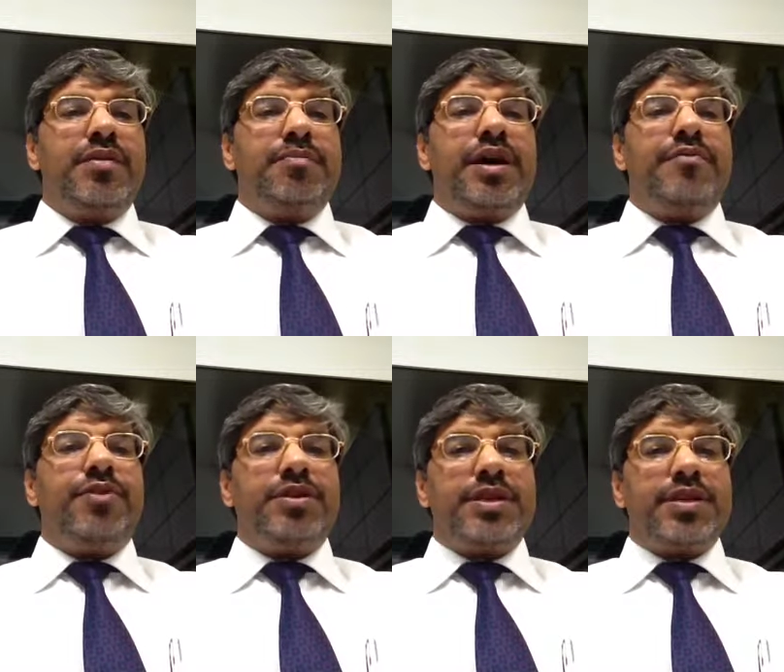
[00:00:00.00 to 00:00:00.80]

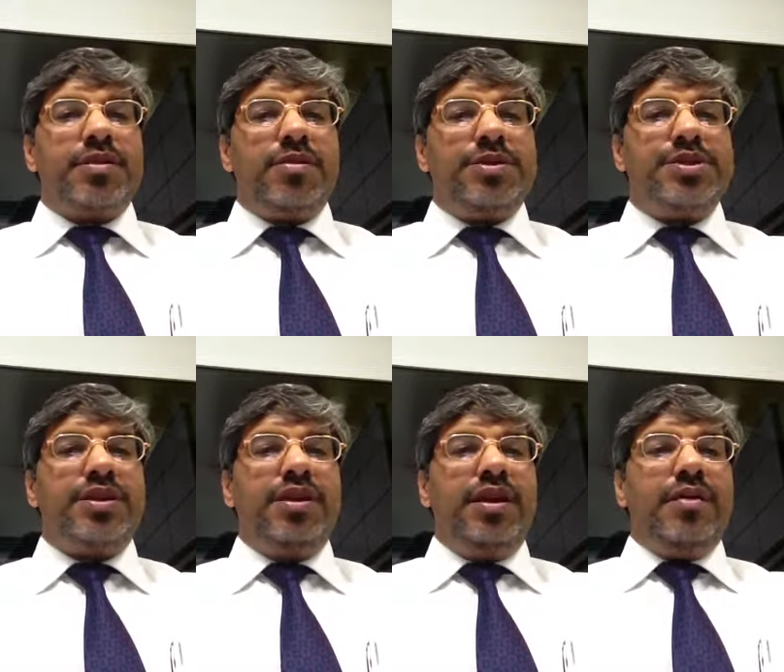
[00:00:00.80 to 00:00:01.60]
what technology,
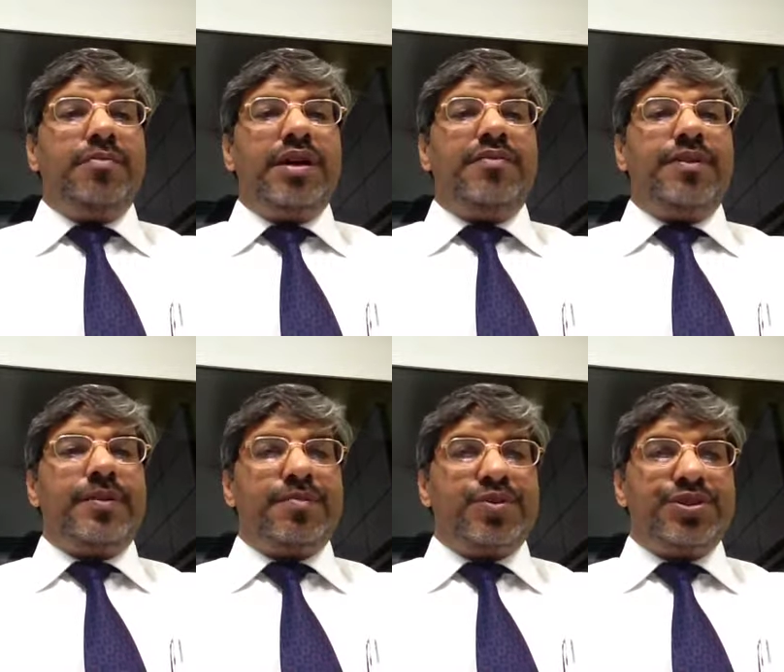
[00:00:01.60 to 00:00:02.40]
by
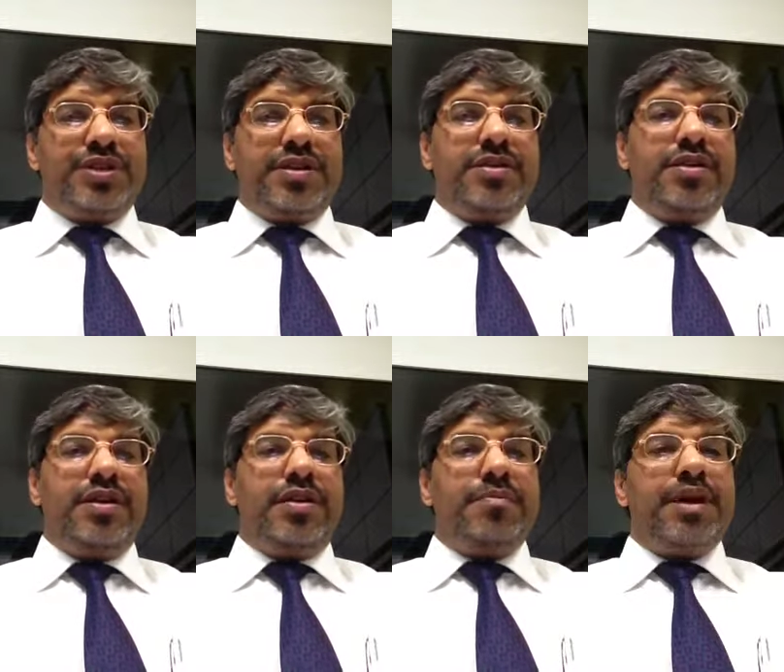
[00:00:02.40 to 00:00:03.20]
what project,
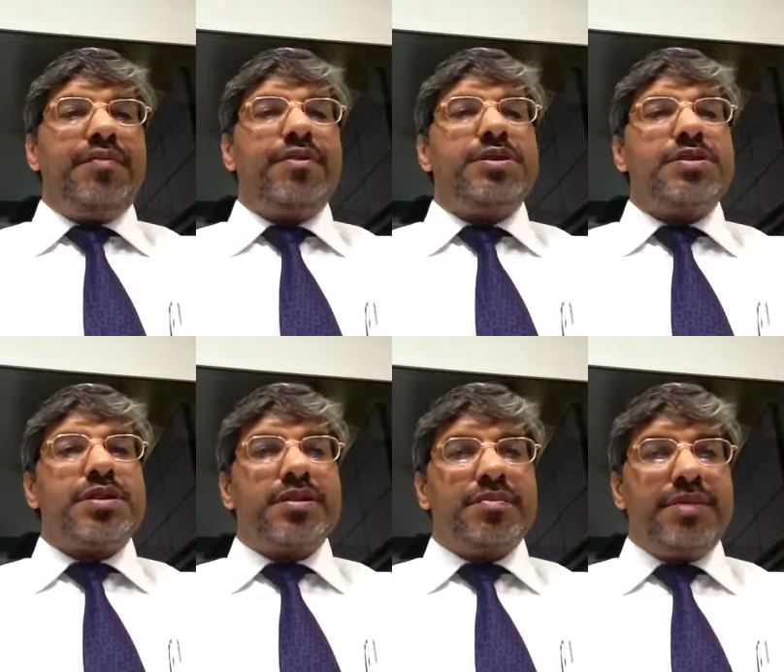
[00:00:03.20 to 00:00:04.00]
by what
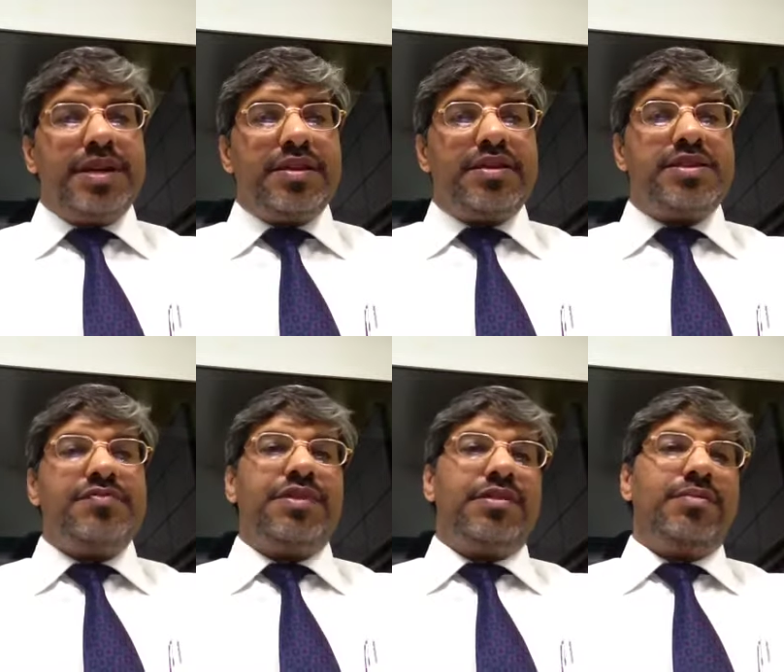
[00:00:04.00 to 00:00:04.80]
methods
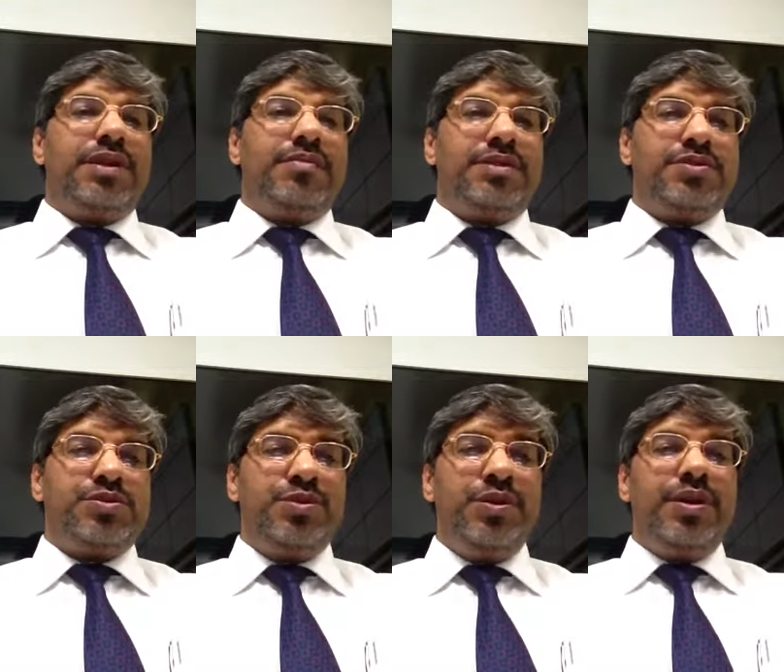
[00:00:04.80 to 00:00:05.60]
we will be able
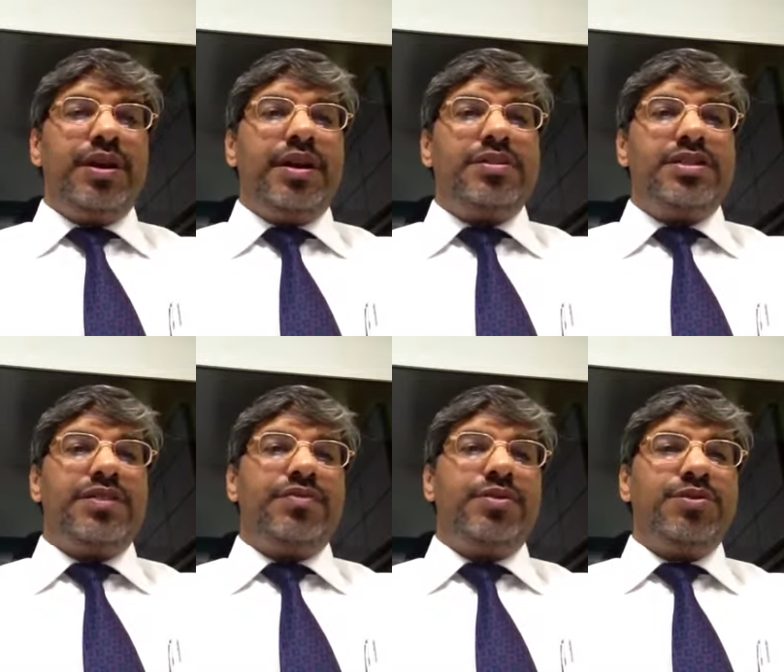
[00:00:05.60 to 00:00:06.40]
to
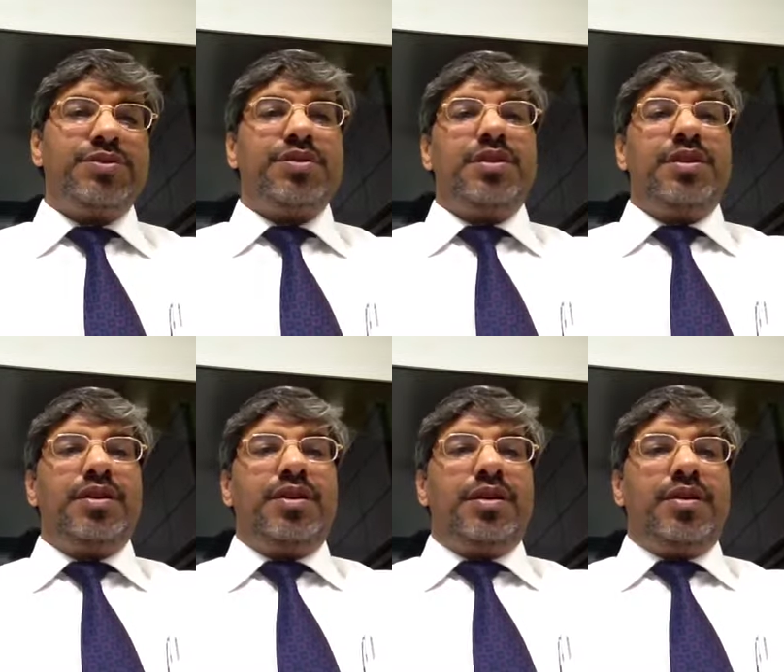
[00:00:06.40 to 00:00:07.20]
achieve those
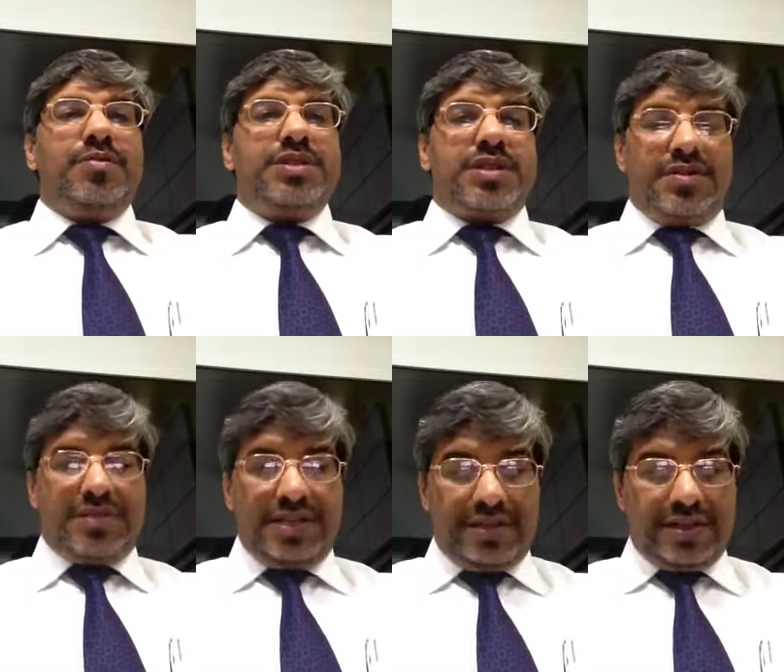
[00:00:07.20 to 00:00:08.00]
objectives
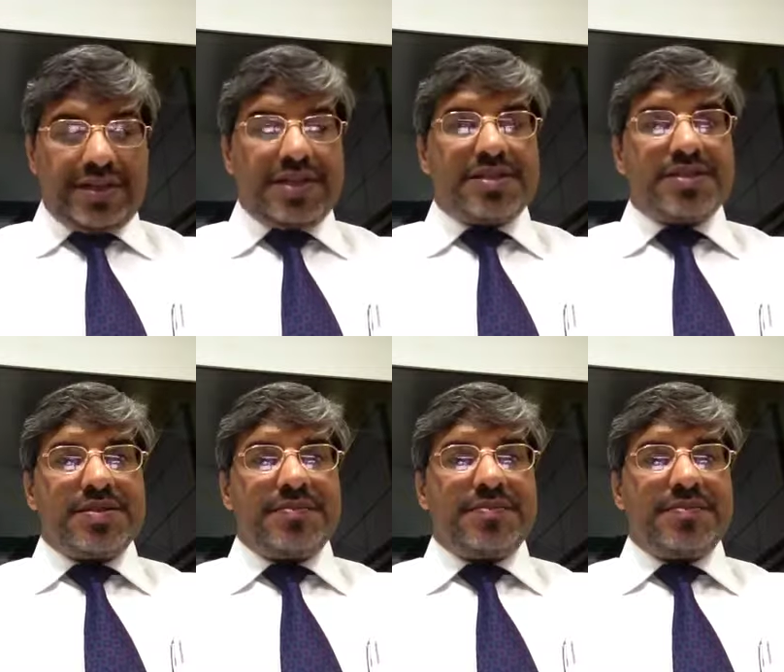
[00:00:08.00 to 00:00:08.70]
and targets.